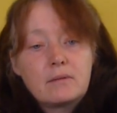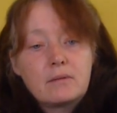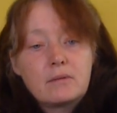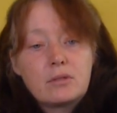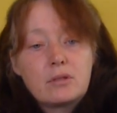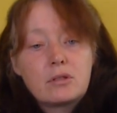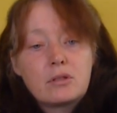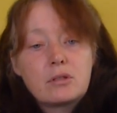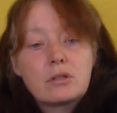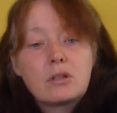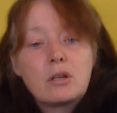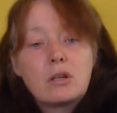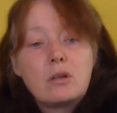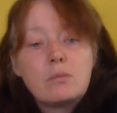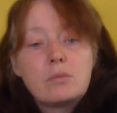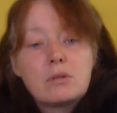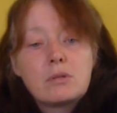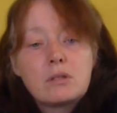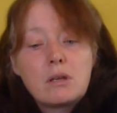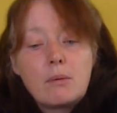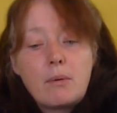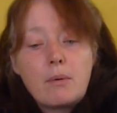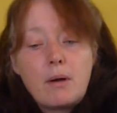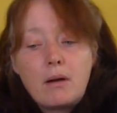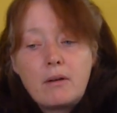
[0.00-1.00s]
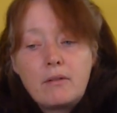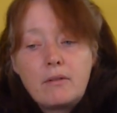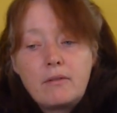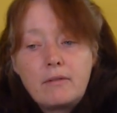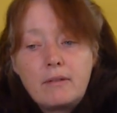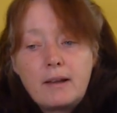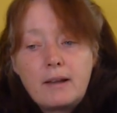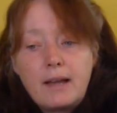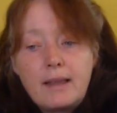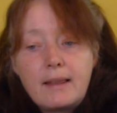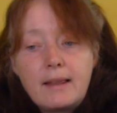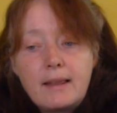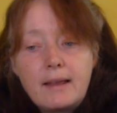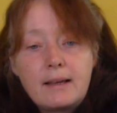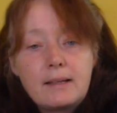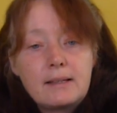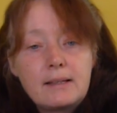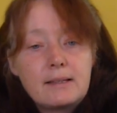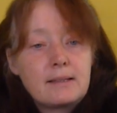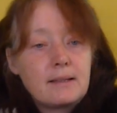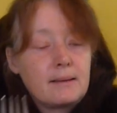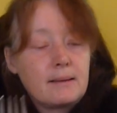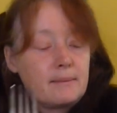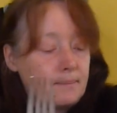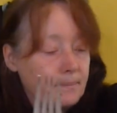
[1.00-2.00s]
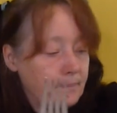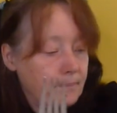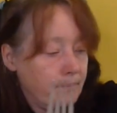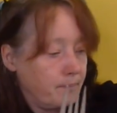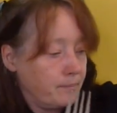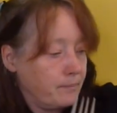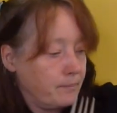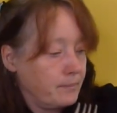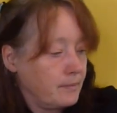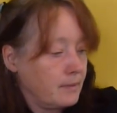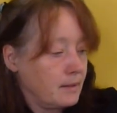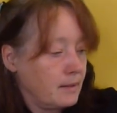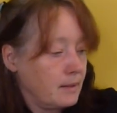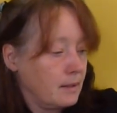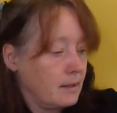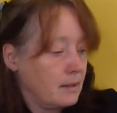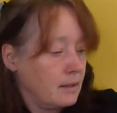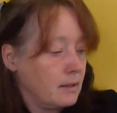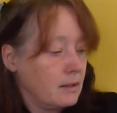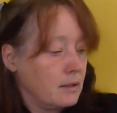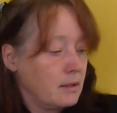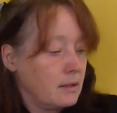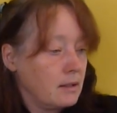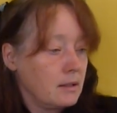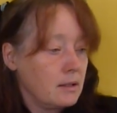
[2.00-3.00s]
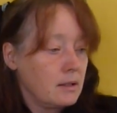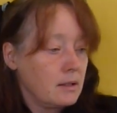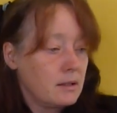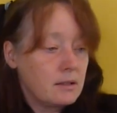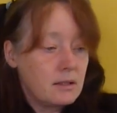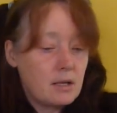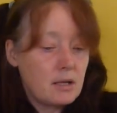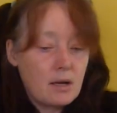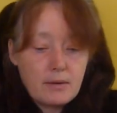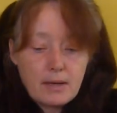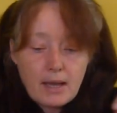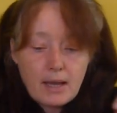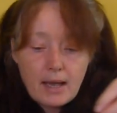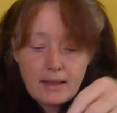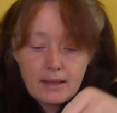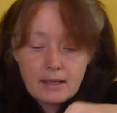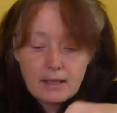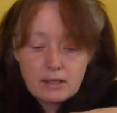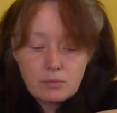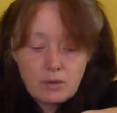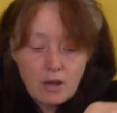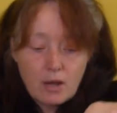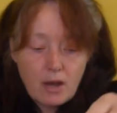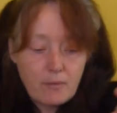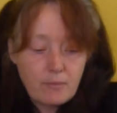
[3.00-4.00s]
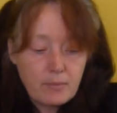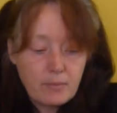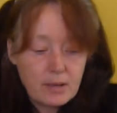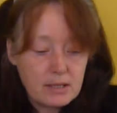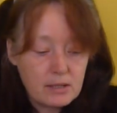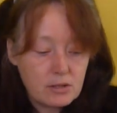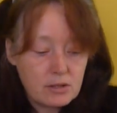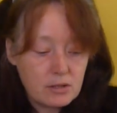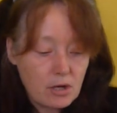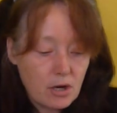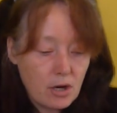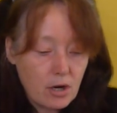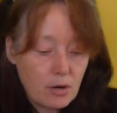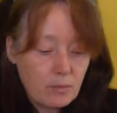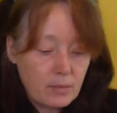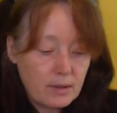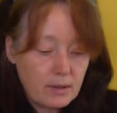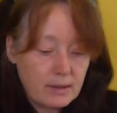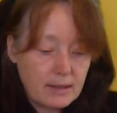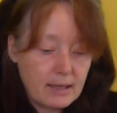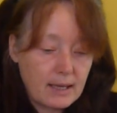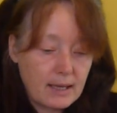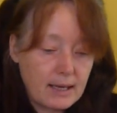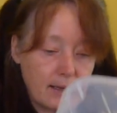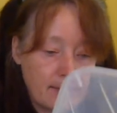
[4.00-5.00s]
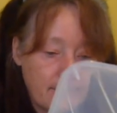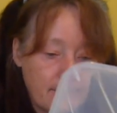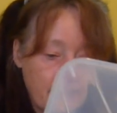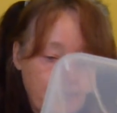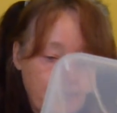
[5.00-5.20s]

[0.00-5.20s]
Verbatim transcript: scoops them off like that. So yeah, that's what I've been doing with that.